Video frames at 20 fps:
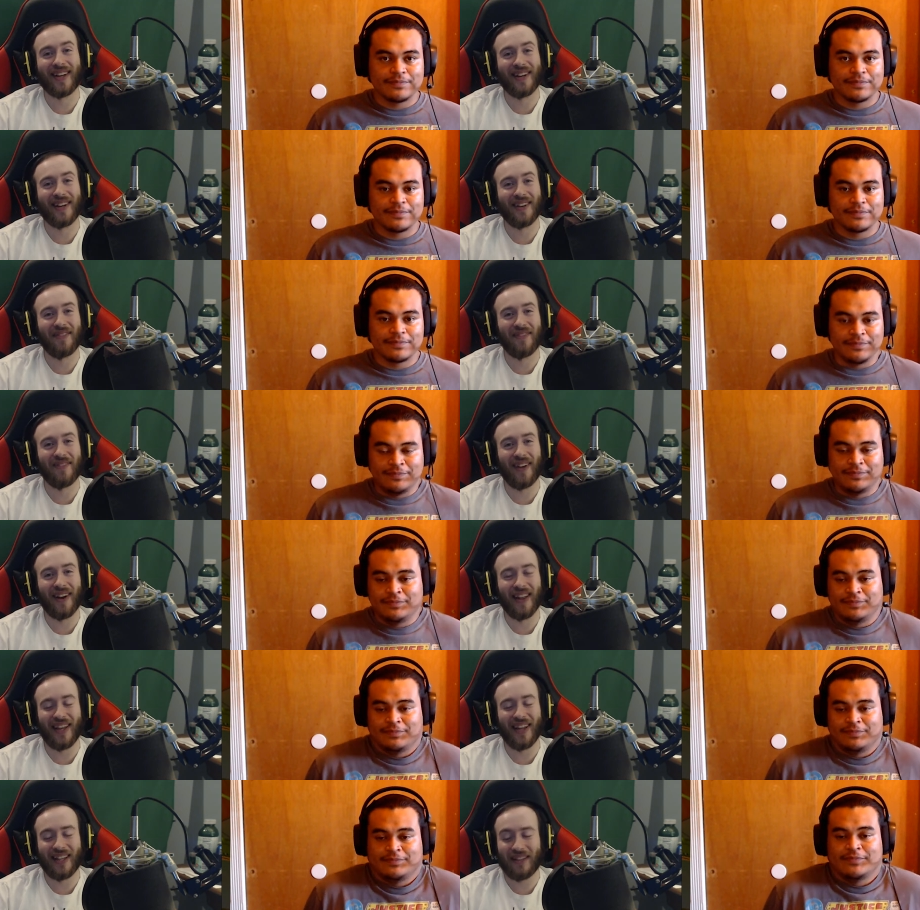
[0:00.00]
Speaker 1: bear that.
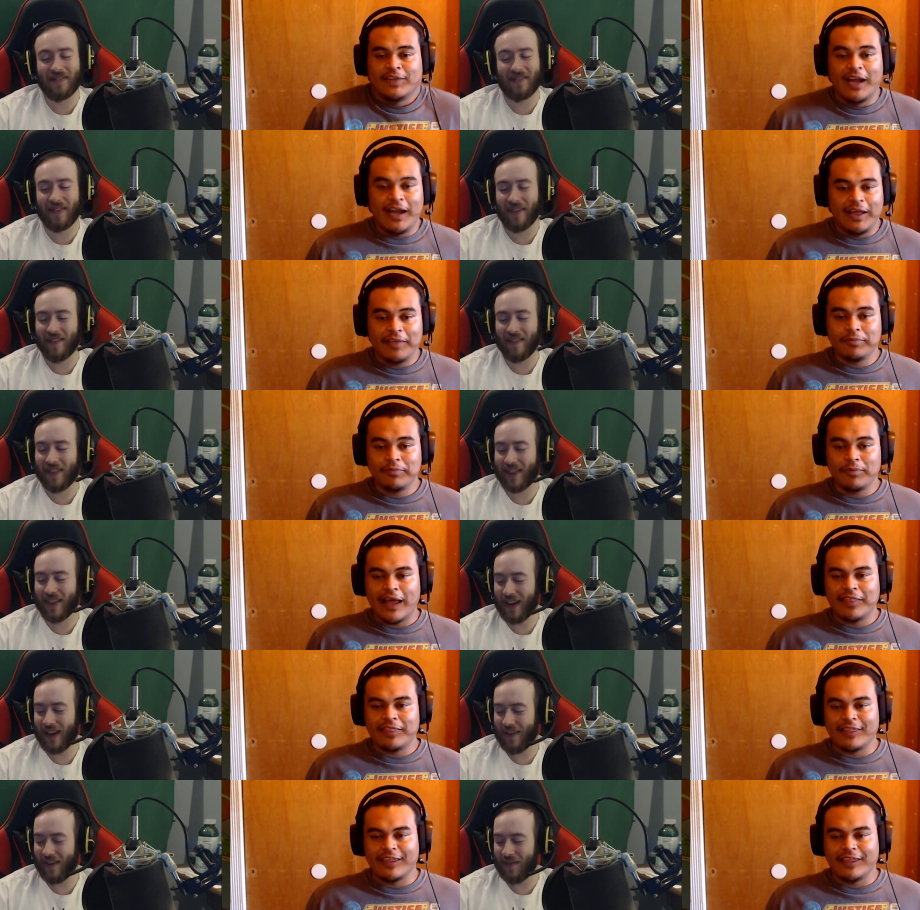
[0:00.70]
I've
Speaker 2: never. Uh, that's what I
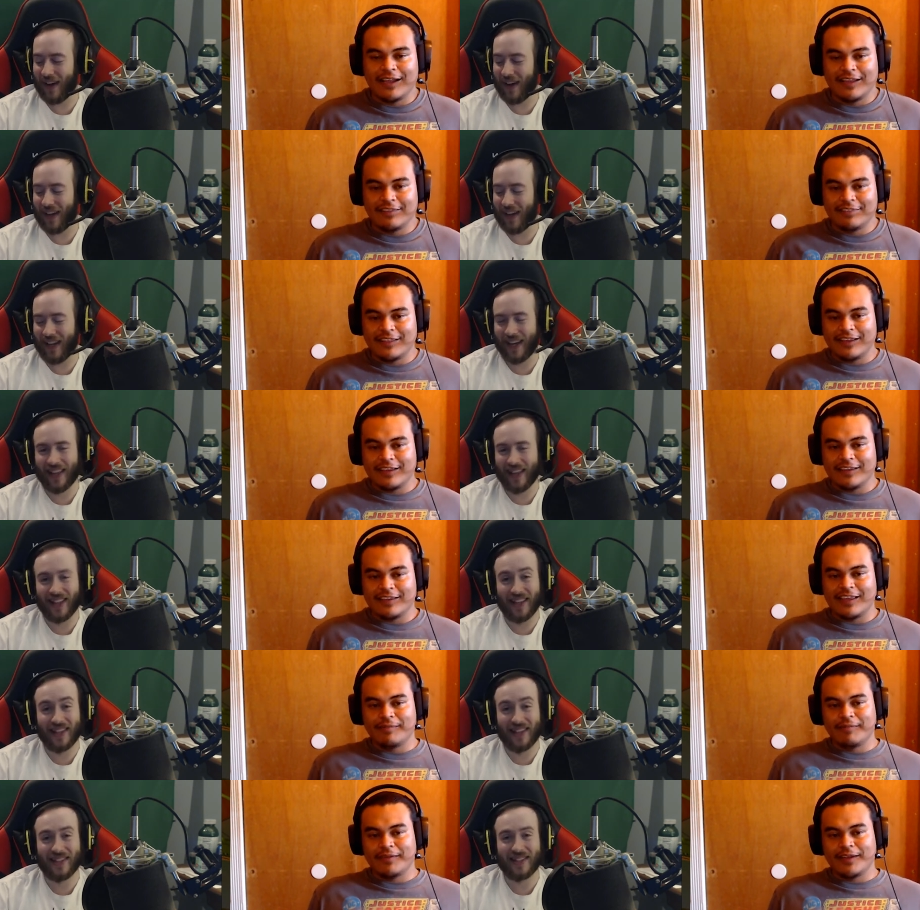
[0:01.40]
think. It like I think that. It
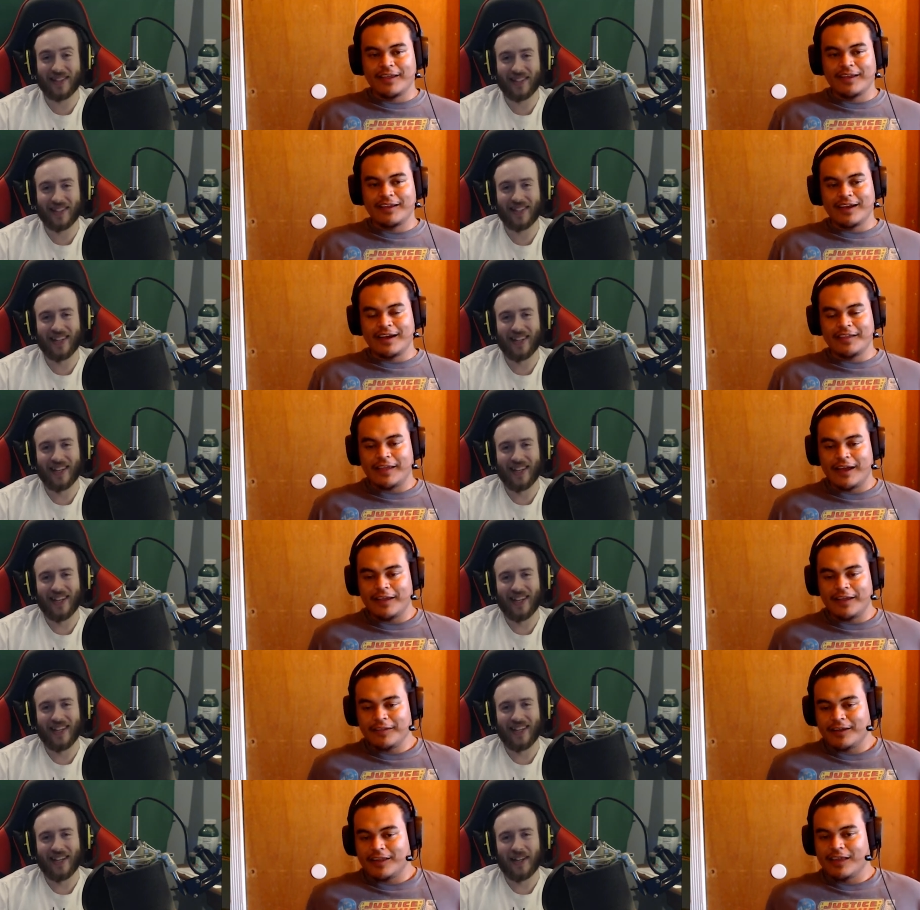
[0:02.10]
came like I thought
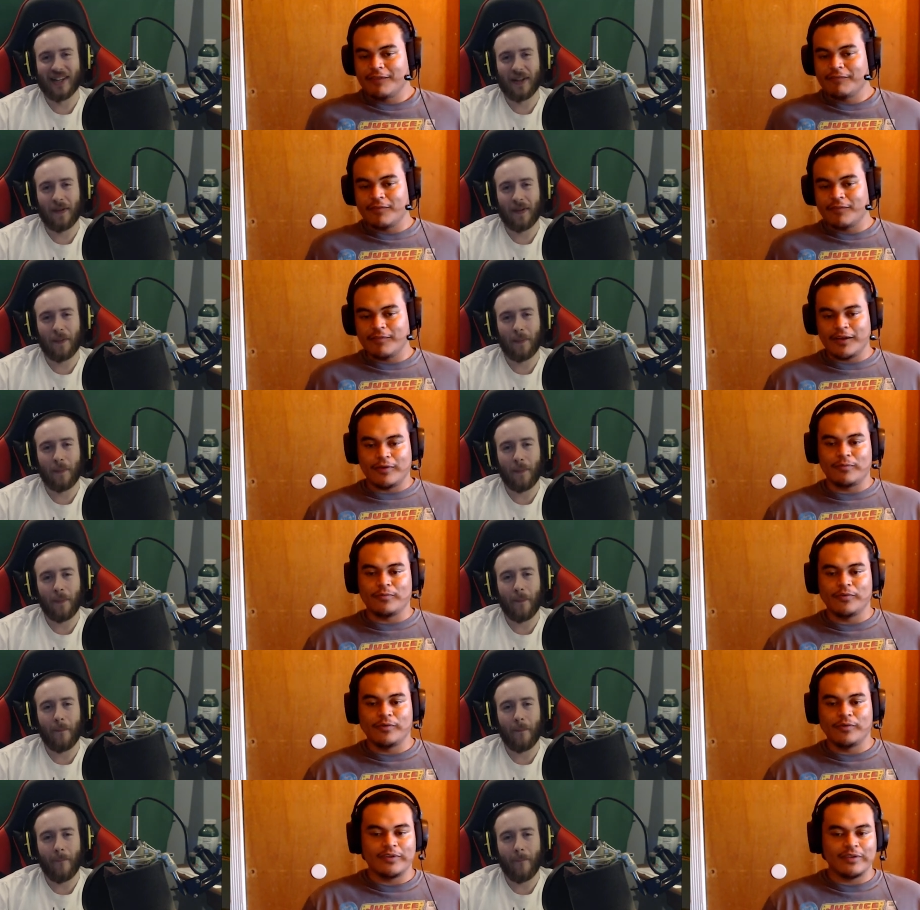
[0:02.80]
it came from like a
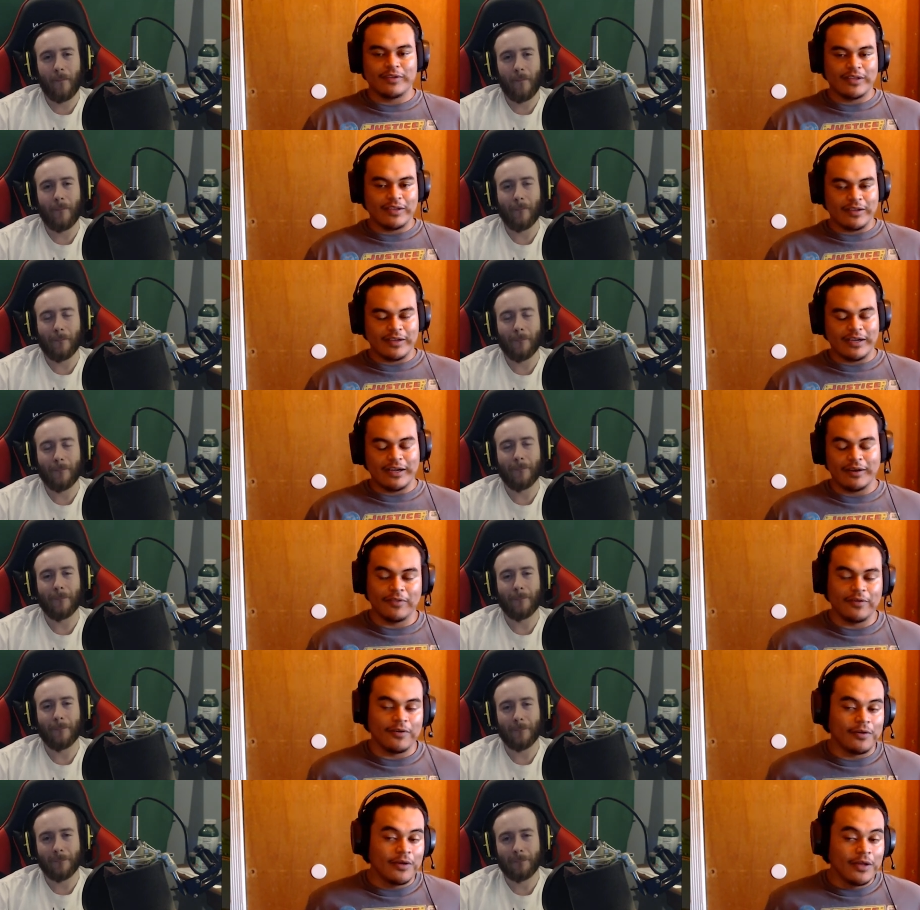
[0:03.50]
rumor. Like I don't
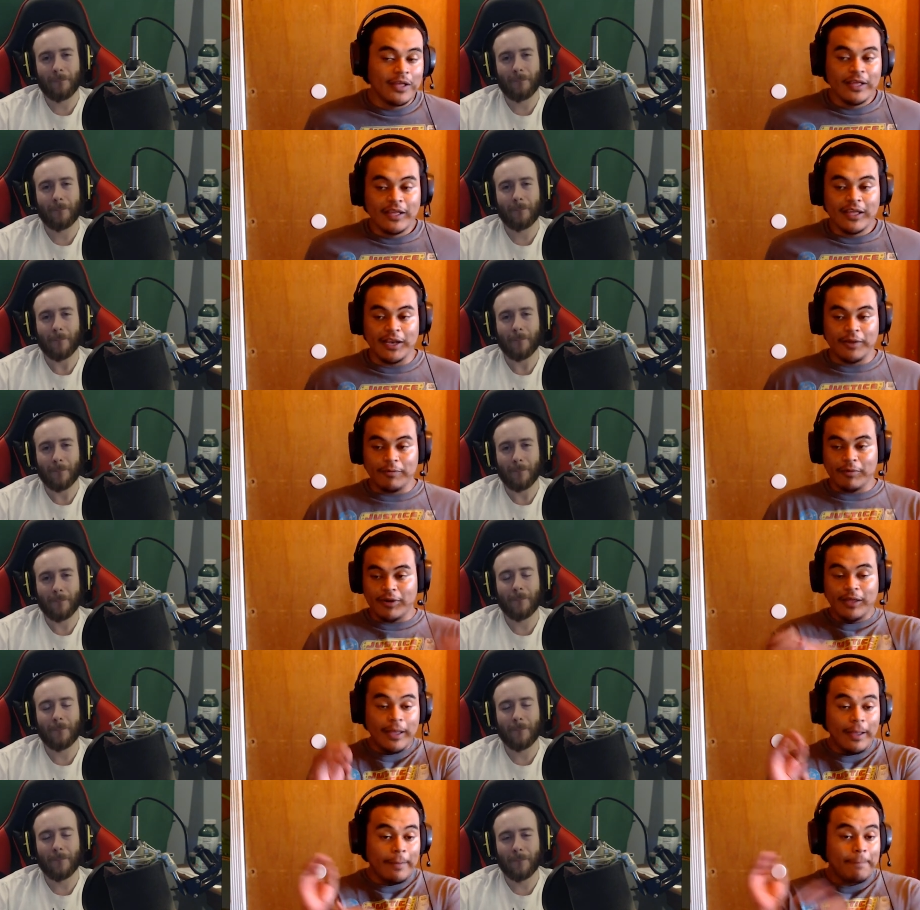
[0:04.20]
know. Anyway,
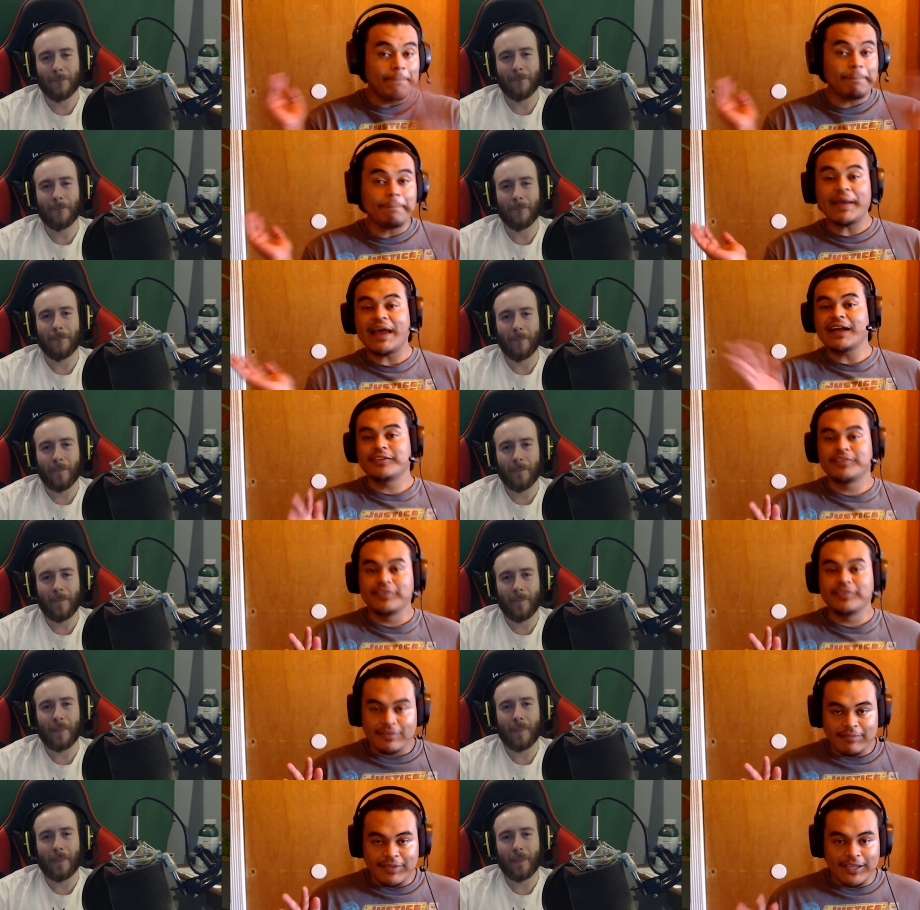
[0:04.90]
back to
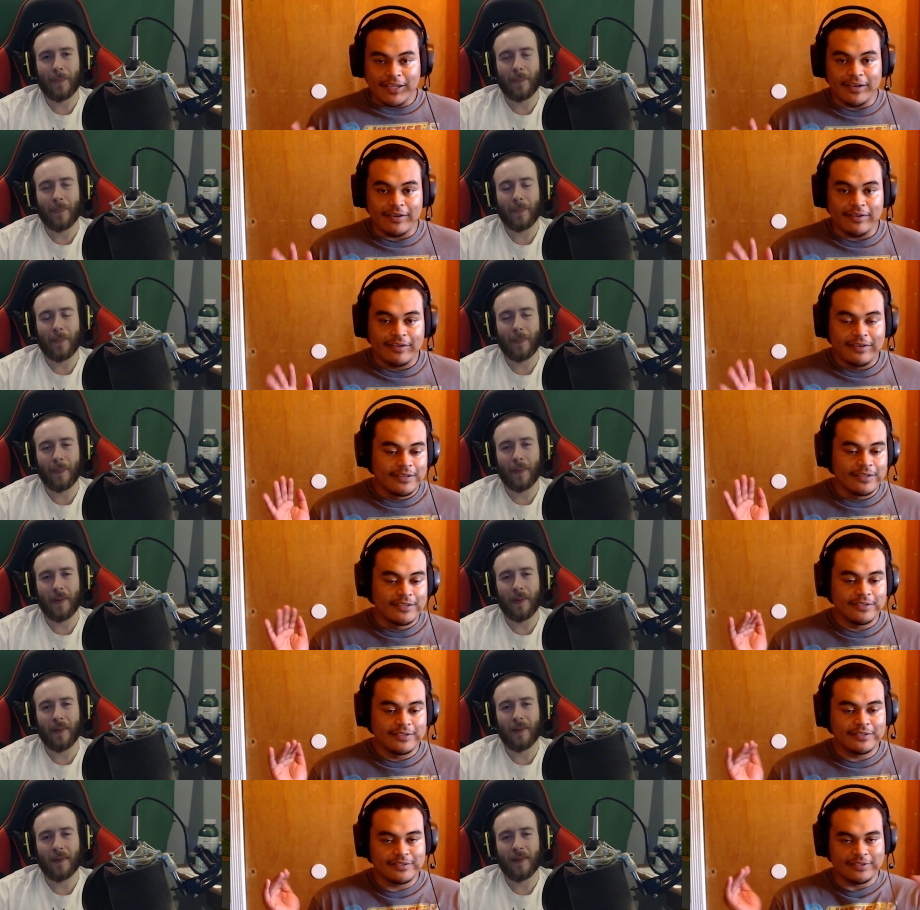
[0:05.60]
the main
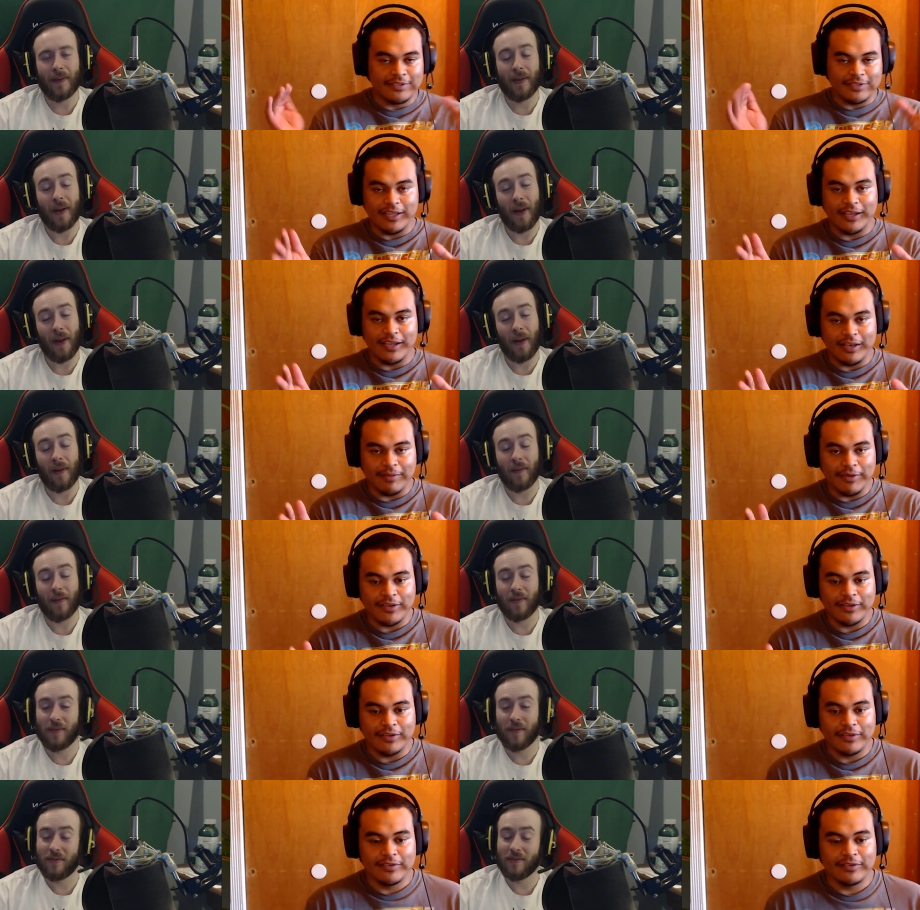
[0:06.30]
anime.